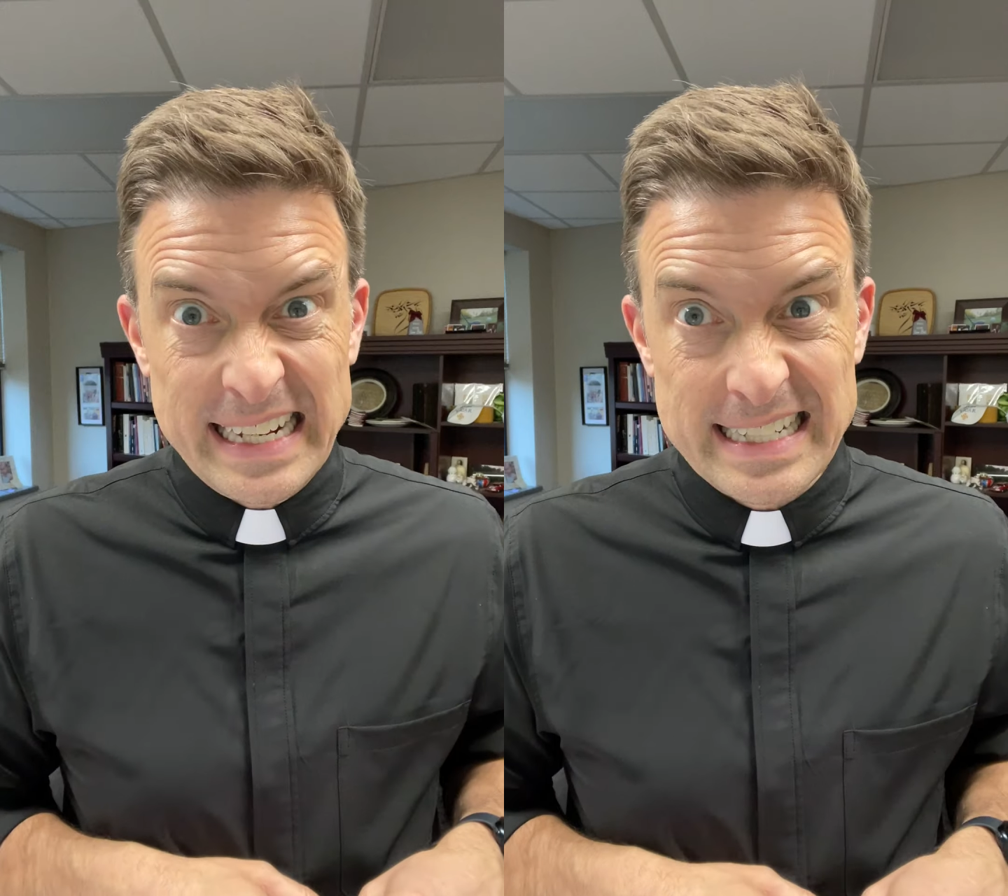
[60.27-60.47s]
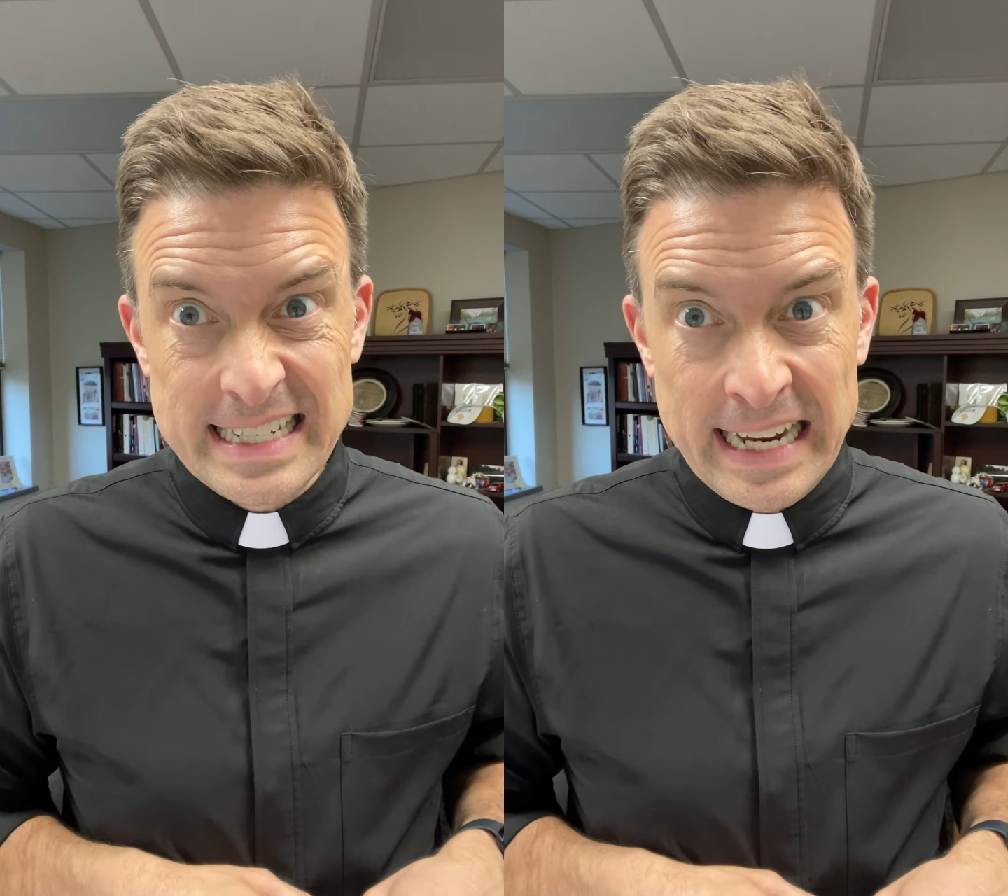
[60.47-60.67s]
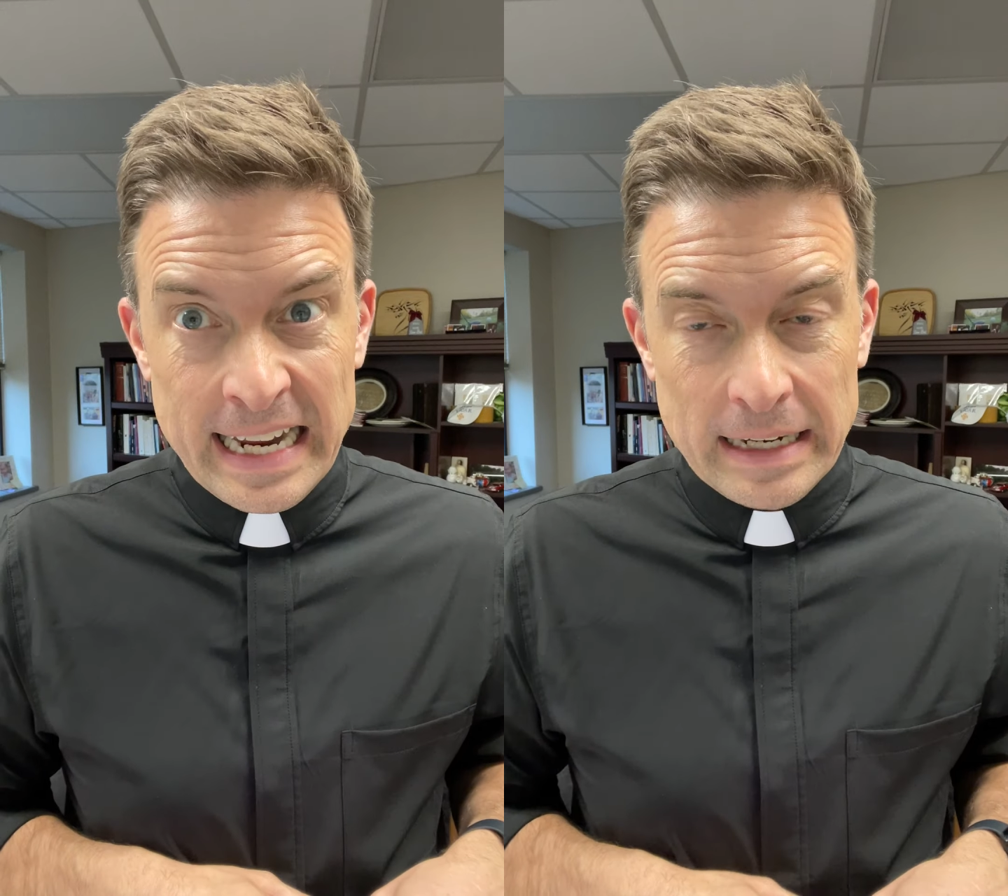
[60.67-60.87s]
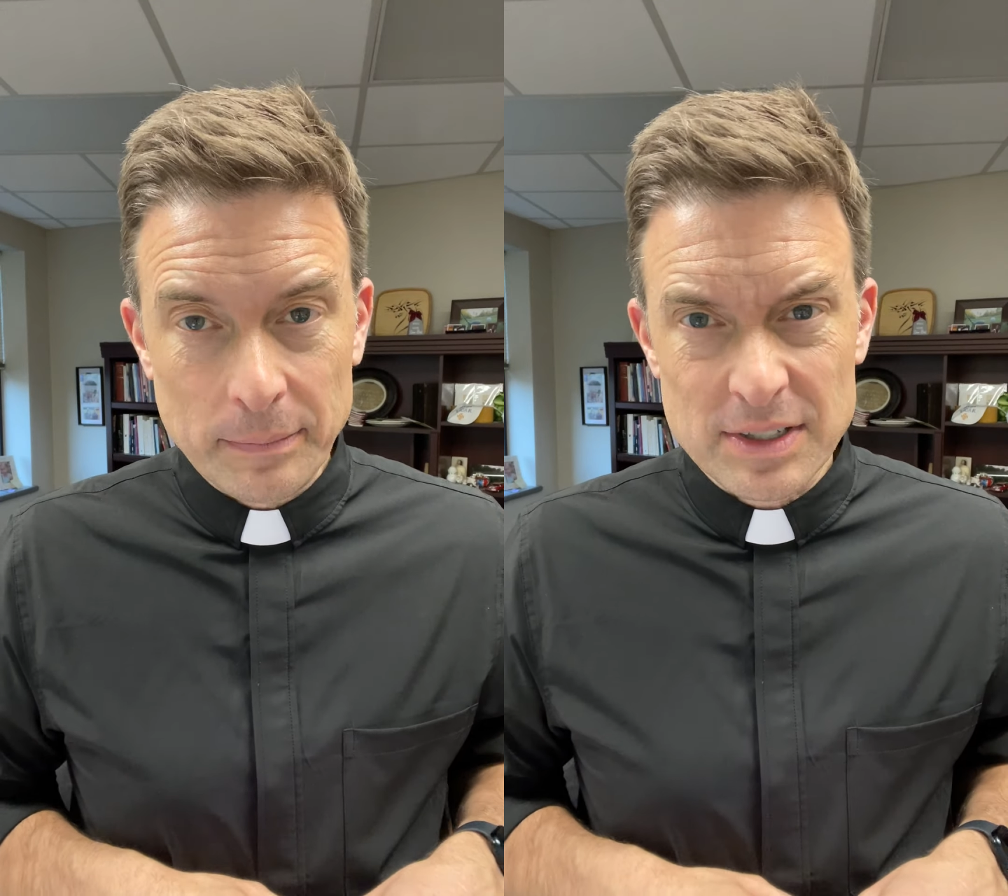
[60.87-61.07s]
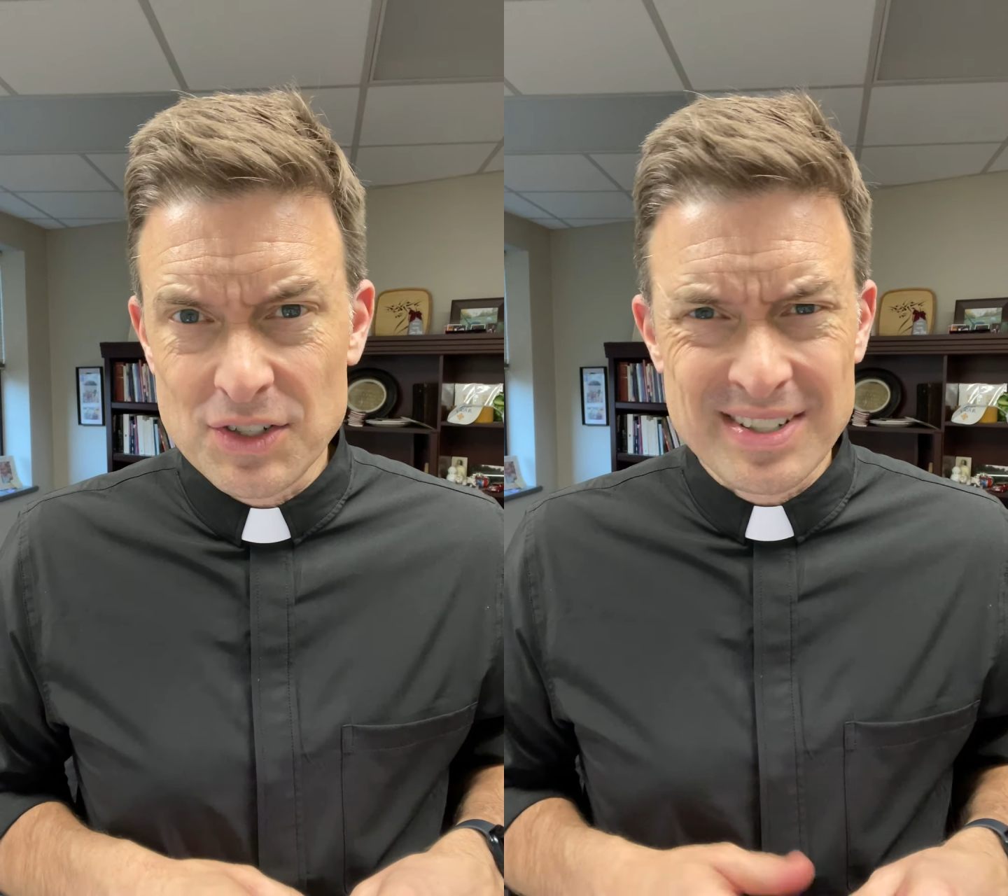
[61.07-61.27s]
its name.
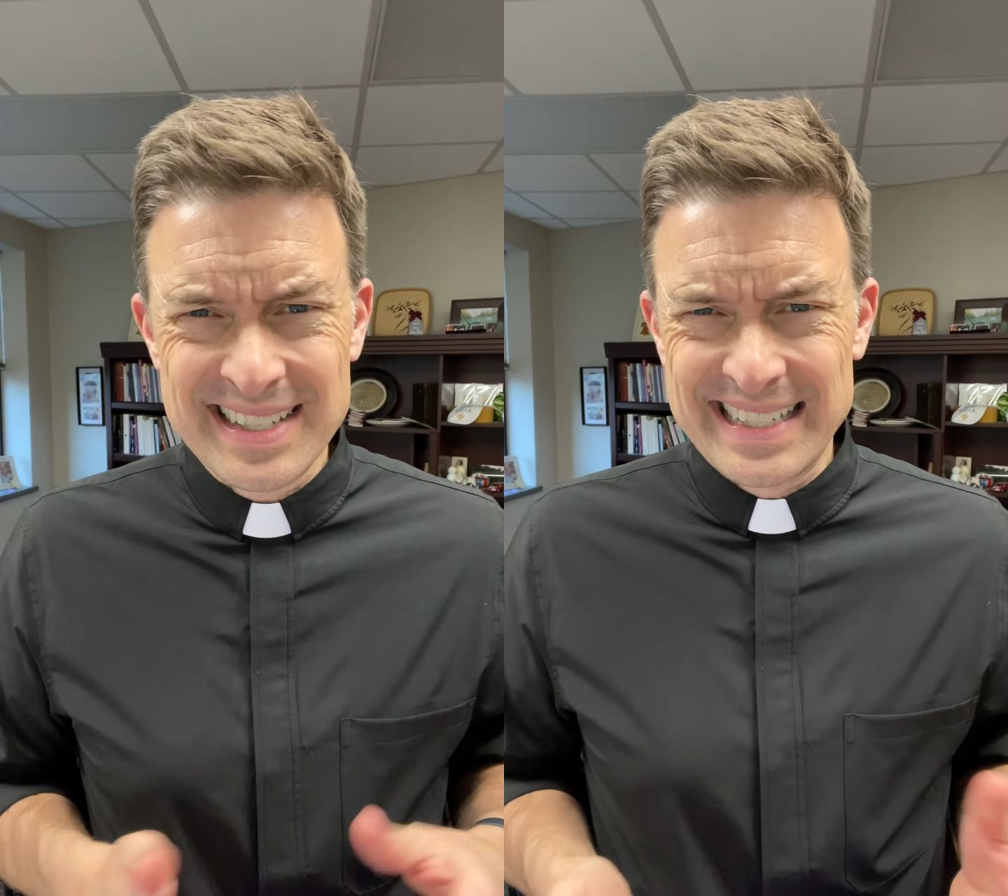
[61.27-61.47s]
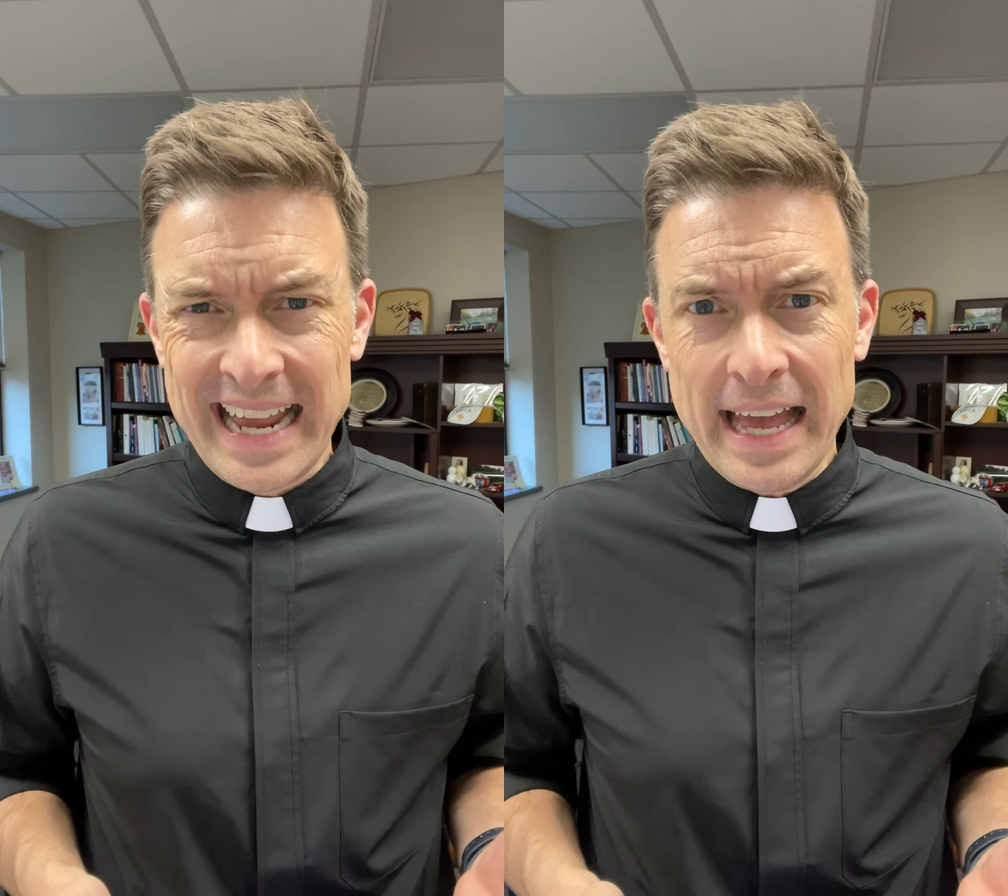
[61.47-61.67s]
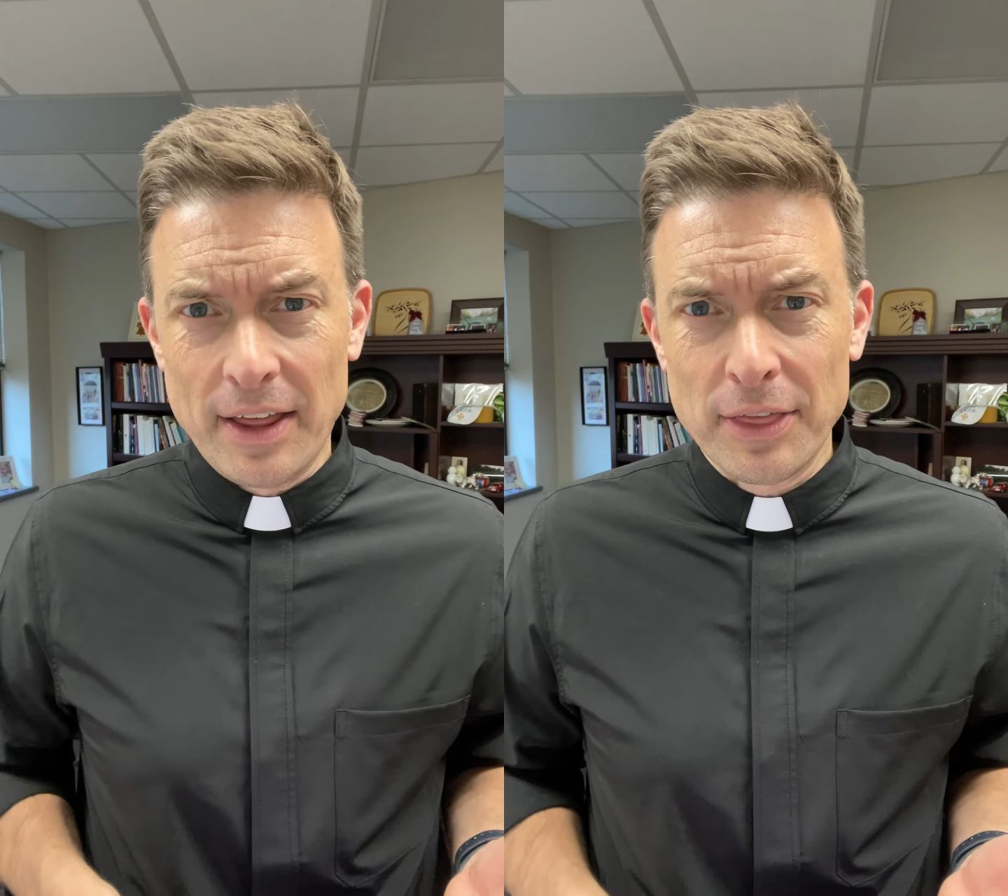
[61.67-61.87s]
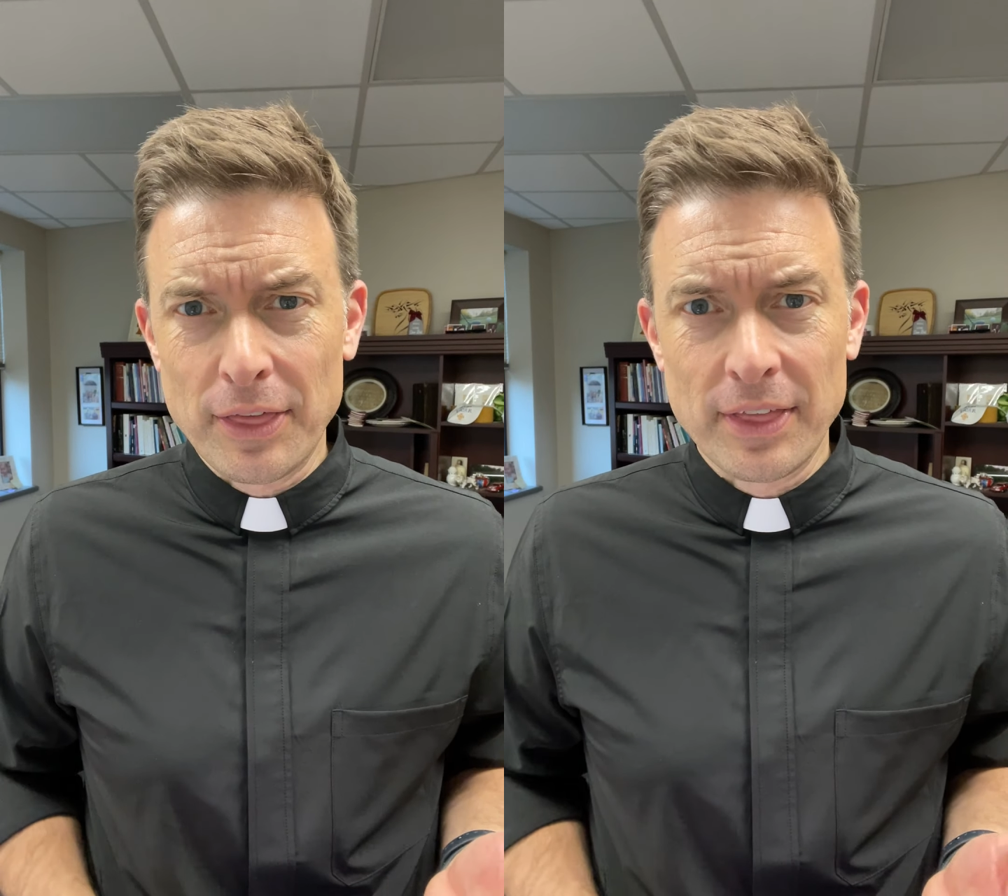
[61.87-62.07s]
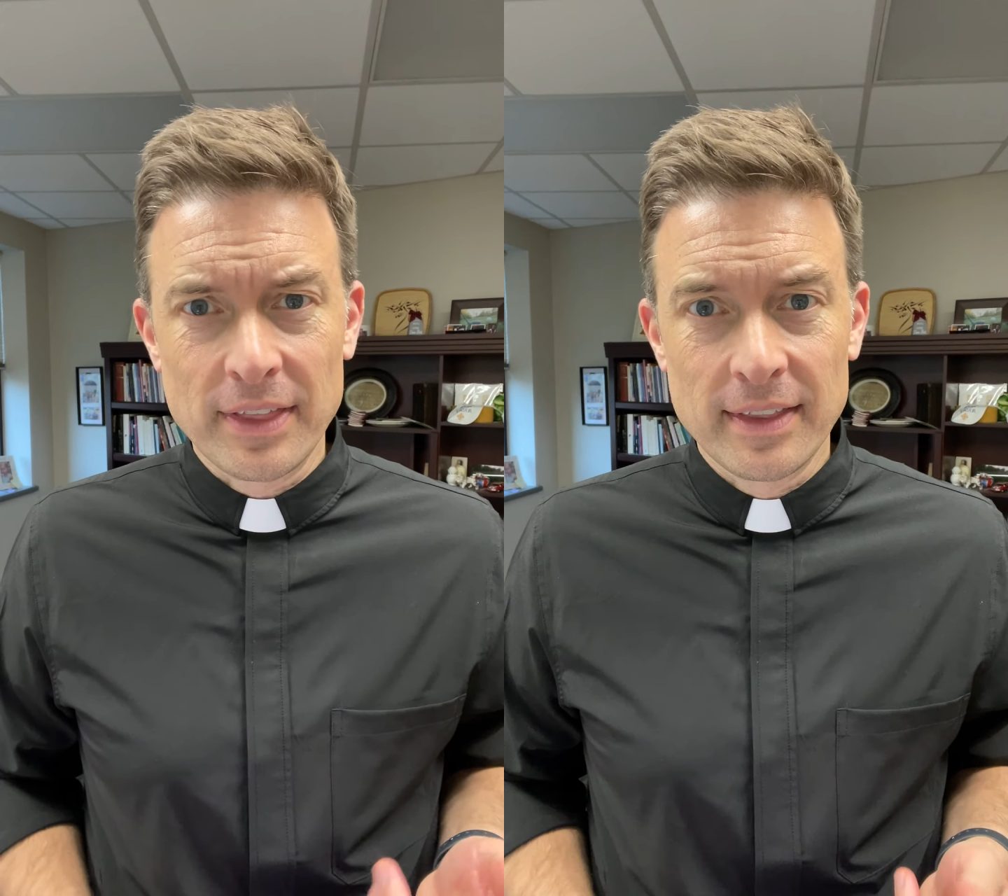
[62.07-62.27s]
It's just death.